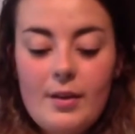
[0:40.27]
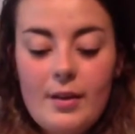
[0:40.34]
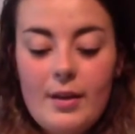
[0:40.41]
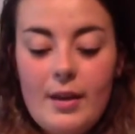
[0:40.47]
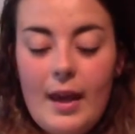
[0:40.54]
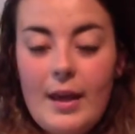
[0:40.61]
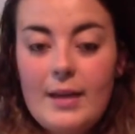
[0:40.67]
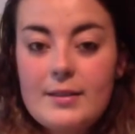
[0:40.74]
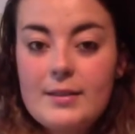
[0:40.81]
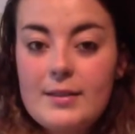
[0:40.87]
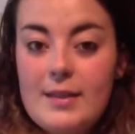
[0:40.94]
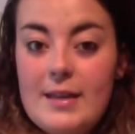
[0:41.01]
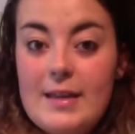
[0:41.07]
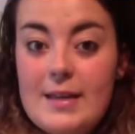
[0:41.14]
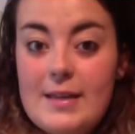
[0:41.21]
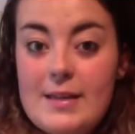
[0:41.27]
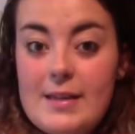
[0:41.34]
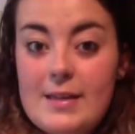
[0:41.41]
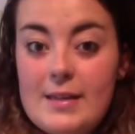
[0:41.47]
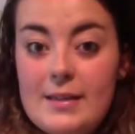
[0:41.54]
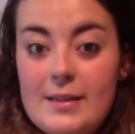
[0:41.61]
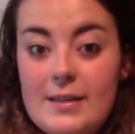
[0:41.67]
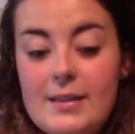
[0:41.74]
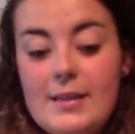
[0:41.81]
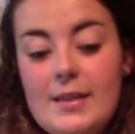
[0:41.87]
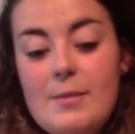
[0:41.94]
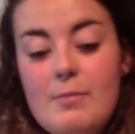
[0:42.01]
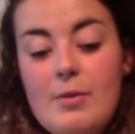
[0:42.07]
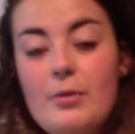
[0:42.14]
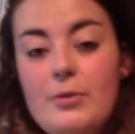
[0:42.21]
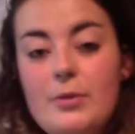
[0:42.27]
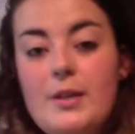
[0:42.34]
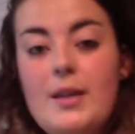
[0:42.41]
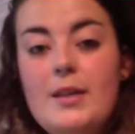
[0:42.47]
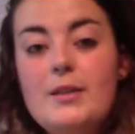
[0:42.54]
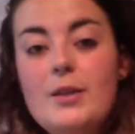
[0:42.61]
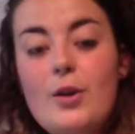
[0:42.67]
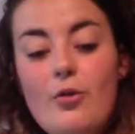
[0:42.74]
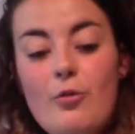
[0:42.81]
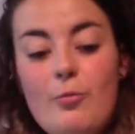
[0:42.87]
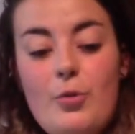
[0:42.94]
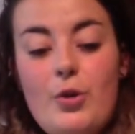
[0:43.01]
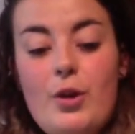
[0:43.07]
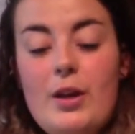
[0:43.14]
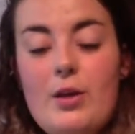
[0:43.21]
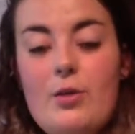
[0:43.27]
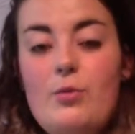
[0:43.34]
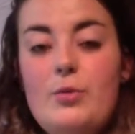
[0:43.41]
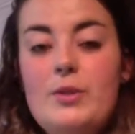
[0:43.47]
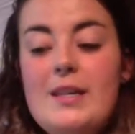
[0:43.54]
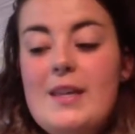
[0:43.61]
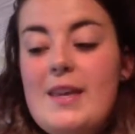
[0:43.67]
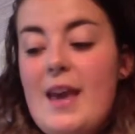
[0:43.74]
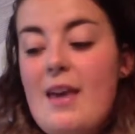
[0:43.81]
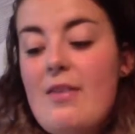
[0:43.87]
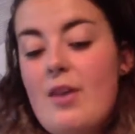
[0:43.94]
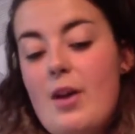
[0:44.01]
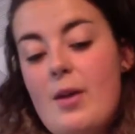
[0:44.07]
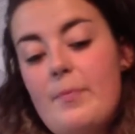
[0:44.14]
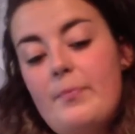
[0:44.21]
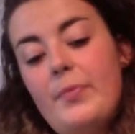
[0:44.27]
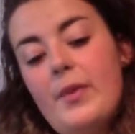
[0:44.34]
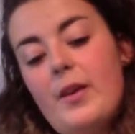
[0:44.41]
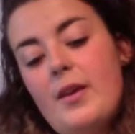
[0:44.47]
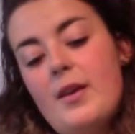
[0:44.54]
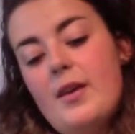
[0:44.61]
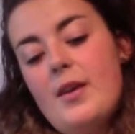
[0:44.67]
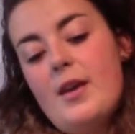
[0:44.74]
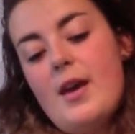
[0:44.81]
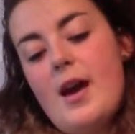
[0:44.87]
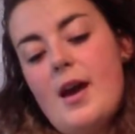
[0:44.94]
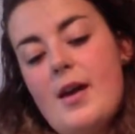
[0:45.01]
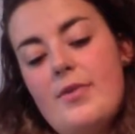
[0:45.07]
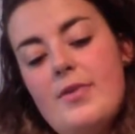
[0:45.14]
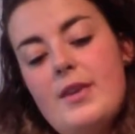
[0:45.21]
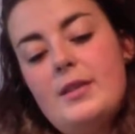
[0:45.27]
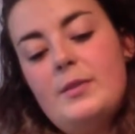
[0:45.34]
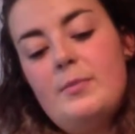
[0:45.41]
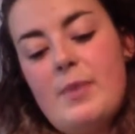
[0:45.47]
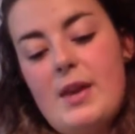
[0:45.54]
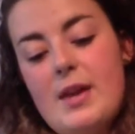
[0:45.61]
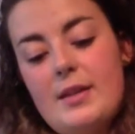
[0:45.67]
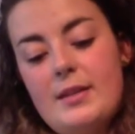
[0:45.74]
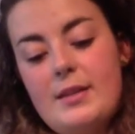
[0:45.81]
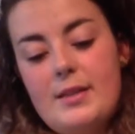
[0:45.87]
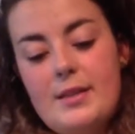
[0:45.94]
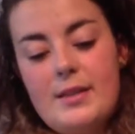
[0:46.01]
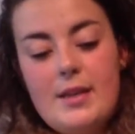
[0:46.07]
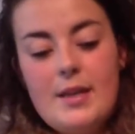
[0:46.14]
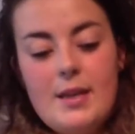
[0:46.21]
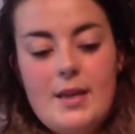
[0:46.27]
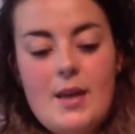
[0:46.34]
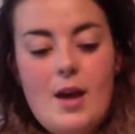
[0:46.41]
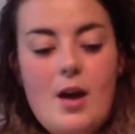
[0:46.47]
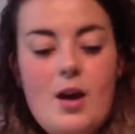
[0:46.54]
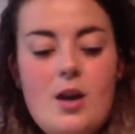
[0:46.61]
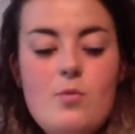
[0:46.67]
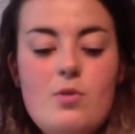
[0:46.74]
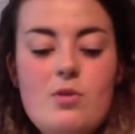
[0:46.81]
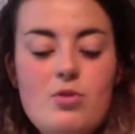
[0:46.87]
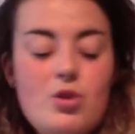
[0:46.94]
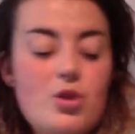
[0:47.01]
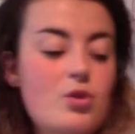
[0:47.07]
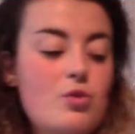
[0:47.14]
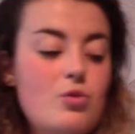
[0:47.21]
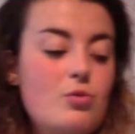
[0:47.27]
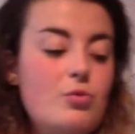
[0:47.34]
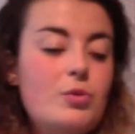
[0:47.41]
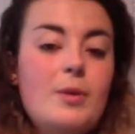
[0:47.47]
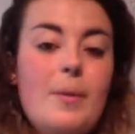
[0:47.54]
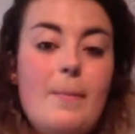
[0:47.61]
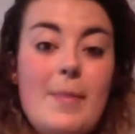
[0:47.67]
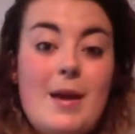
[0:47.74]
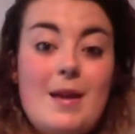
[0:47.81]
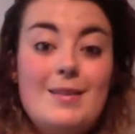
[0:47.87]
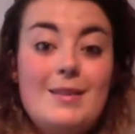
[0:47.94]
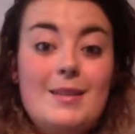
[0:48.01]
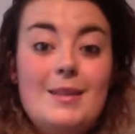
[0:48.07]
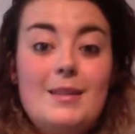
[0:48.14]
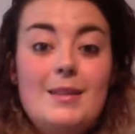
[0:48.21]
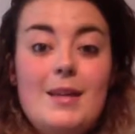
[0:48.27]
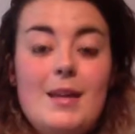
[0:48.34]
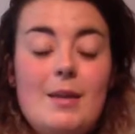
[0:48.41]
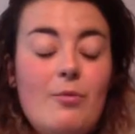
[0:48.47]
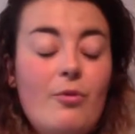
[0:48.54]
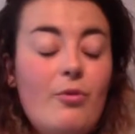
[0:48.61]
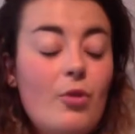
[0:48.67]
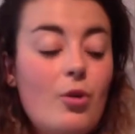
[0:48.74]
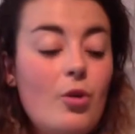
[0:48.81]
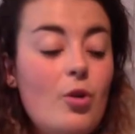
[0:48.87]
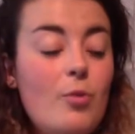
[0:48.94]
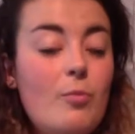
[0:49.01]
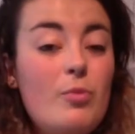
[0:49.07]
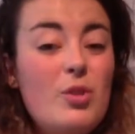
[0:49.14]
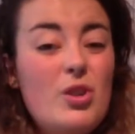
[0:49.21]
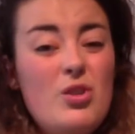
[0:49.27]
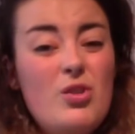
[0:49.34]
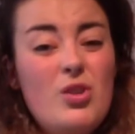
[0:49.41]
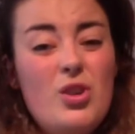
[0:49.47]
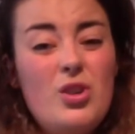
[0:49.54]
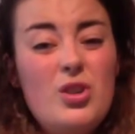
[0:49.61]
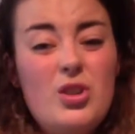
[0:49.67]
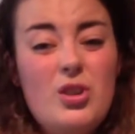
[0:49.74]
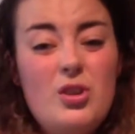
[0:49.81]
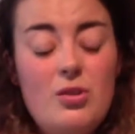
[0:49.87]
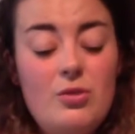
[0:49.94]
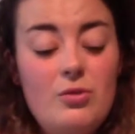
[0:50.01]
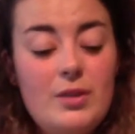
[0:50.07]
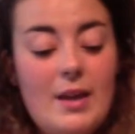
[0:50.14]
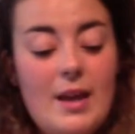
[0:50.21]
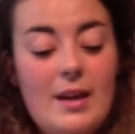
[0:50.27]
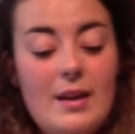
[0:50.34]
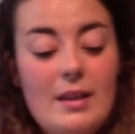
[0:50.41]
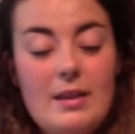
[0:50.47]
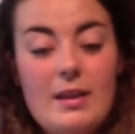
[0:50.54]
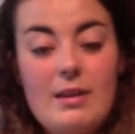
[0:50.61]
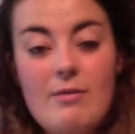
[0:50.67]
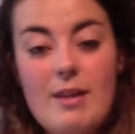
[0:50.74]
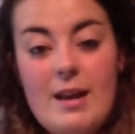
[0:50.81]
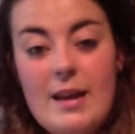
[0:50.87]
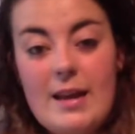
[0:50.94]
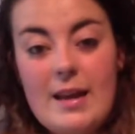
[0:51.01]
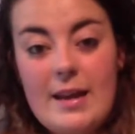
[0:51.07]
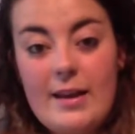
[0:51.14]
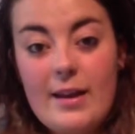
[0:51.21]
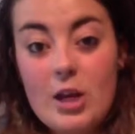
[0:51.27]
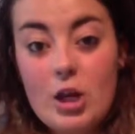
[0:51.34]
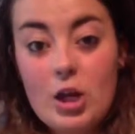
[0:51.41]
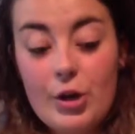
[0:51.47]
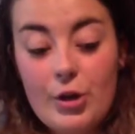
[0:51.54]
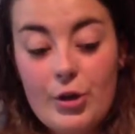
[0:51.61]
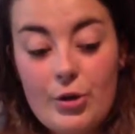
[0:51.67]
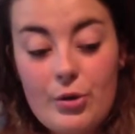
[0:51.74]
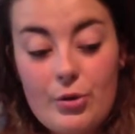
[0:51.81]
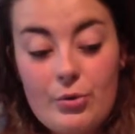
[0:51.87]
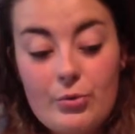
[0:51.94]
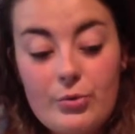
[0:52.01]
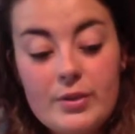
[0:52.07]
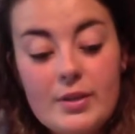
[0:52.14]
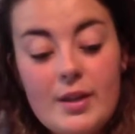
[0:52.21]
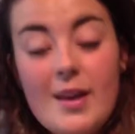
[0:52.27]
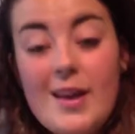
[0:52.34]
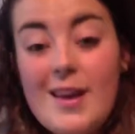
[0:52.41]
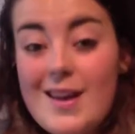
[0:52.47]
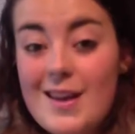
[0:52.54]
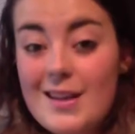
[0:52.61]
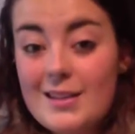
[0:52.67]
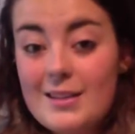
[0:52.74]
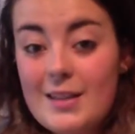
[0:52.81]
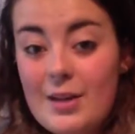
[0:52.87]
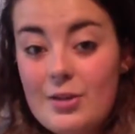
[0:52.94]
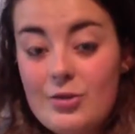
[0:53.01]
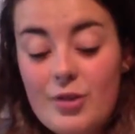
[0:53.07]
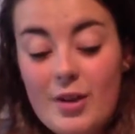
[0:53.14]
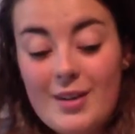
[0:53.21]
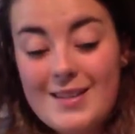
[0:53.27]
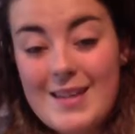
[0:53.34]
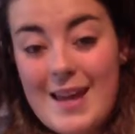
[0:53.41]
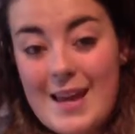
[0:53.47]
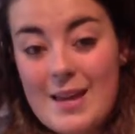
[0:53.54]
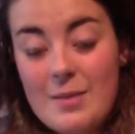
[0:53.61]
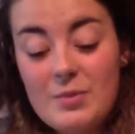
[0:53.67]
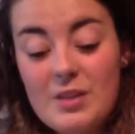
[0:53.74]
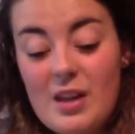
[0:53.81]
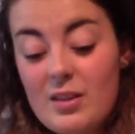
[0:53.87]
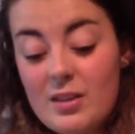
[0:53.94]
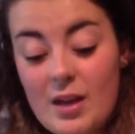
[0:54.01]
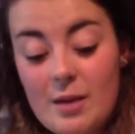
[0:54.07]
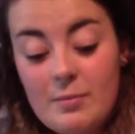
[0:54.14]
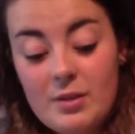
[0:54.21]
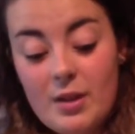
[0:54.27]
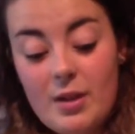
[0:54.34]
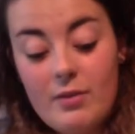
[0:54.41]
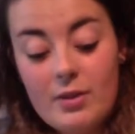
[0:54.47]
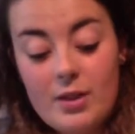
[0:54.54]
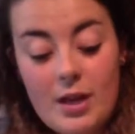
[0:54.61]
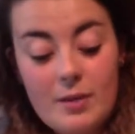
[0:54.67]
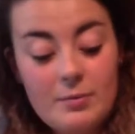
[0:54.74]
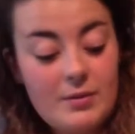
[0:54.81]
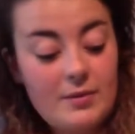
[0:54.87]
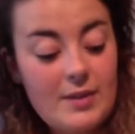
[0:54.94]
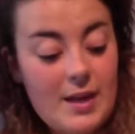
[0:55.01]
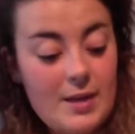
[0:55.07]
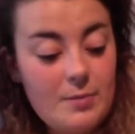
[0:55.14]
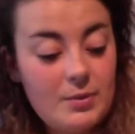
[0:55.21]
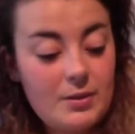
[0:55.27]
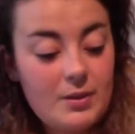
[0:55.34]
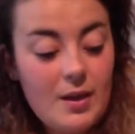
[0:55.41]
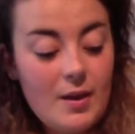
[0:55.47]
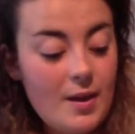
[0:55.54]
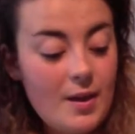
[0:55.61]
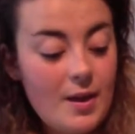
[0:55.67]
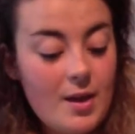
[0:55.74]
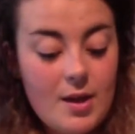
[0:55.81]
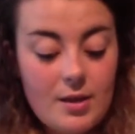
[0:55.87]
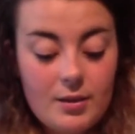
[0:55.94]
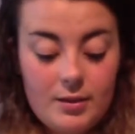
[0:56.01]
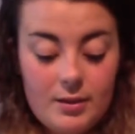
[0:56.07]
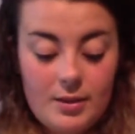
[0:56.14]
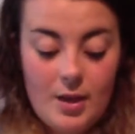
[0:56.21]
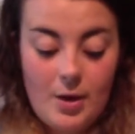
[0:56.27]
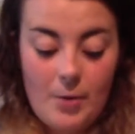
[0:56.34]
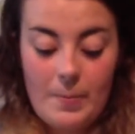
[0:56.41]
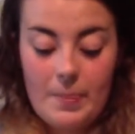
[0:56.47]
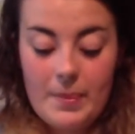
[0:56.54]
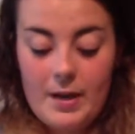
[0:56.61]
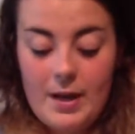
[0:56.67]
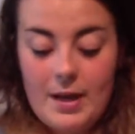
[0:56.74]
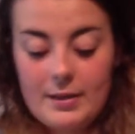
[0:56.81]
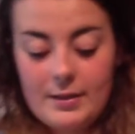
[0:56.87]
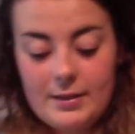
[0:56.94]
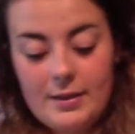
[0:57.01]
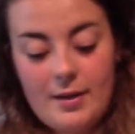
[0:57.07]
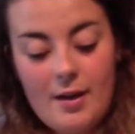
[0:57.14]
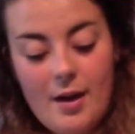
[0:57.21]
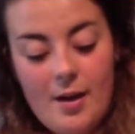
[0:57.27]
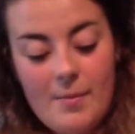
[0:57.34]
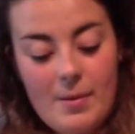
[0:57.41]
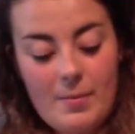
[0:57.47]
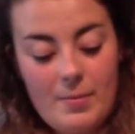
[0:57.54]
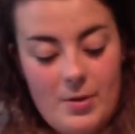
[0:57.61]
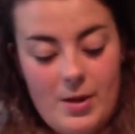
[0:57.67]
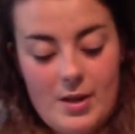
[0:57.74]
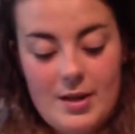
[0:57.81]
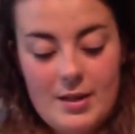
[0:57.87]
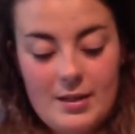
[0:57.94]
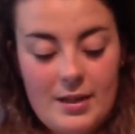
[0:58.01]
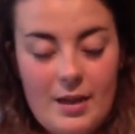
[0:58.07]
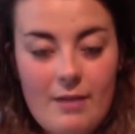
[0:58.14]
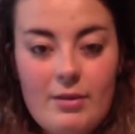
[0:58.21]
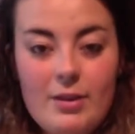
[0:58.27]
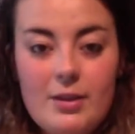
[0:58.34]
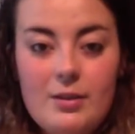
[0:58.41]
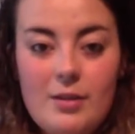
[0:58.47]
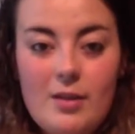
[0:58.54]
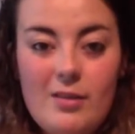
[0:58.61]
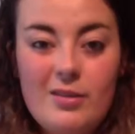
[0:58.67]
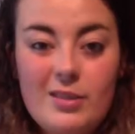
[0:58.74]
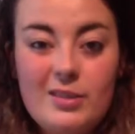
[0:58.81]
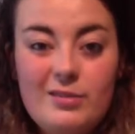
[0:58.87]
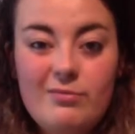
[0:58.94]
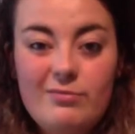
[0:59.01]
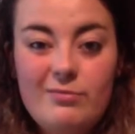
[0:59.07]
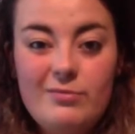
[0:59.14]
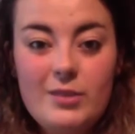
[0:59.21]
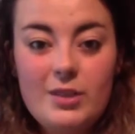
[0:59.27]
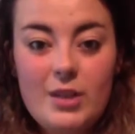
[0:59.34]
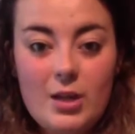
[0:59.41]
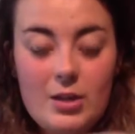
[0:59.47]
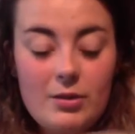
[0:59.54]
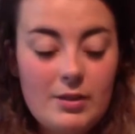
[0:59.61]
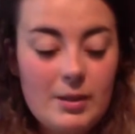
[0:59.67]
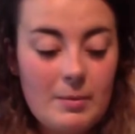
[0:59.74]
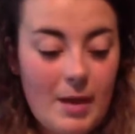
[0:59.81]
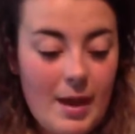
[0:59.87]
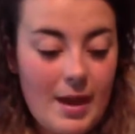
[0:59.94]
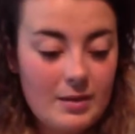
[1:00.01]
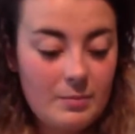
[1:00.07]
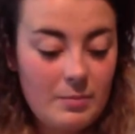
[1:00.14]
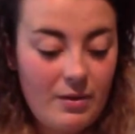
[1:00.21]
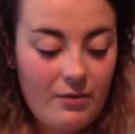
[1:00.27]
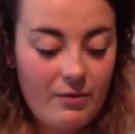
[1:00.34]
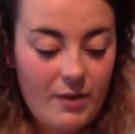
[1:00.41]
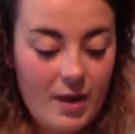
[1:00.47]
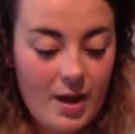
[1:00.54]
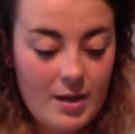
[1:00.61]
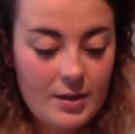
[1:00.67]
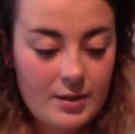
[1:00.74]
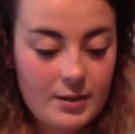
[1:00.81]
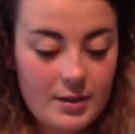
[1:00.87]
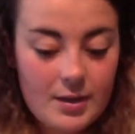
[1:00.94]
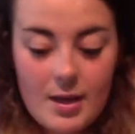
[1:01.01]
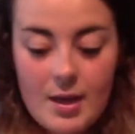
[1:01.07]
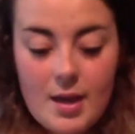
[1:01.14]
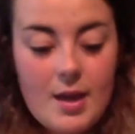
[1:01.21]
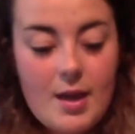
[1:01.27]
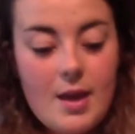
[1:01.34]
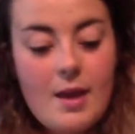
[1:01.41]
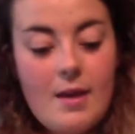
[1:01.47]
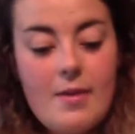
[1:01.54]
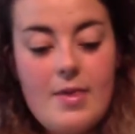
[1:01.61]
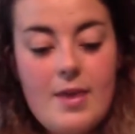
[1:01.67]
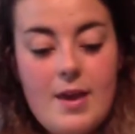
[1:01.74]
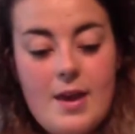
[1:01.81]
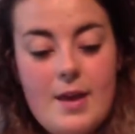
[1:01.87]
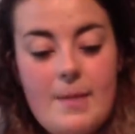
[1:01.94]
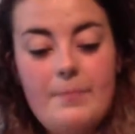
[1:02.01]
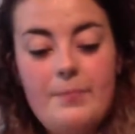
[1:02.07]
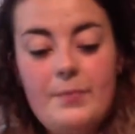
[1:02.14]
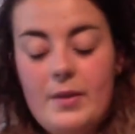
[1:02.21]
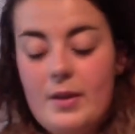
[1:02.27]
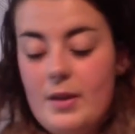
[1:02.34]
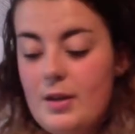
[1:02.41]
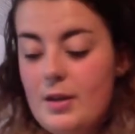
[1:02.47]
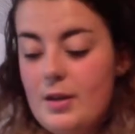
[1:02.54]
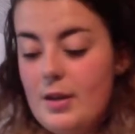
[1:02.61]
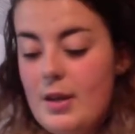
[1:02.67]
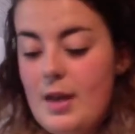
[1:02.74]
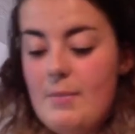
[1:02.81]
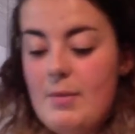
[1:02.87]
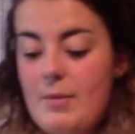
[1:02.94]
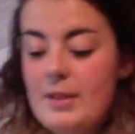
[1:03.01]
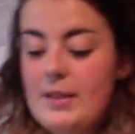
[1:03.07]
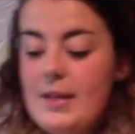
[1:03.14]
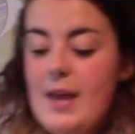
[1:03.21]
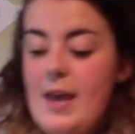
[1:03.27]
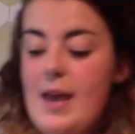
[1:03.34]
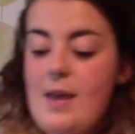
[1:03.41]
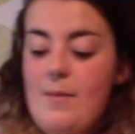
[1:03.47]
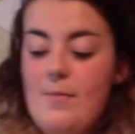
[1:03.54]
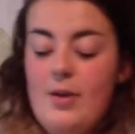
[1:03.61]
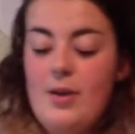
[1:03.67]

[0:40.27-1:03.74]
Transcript: Next is the process of putting it all together. This bit I will use masking tape for, but you could use anything really, like glues, etc., tapes, other types of tapes. So let's start by putting it together. So I'll start using my head bit first, and then getting my tape,